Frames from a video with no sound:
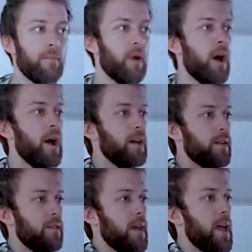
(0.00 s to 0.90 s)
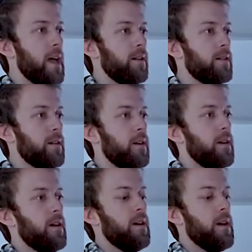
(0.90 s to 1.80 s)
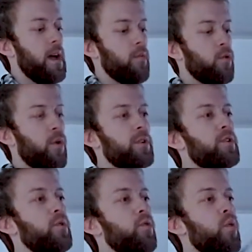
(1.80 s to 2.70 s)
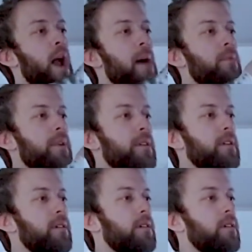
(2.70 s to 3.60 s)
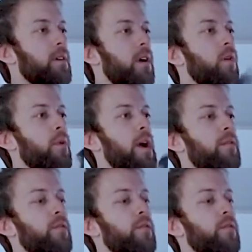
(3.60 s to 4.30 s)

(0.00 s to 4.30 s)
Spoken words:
behind the hand, and we're going to wrap it around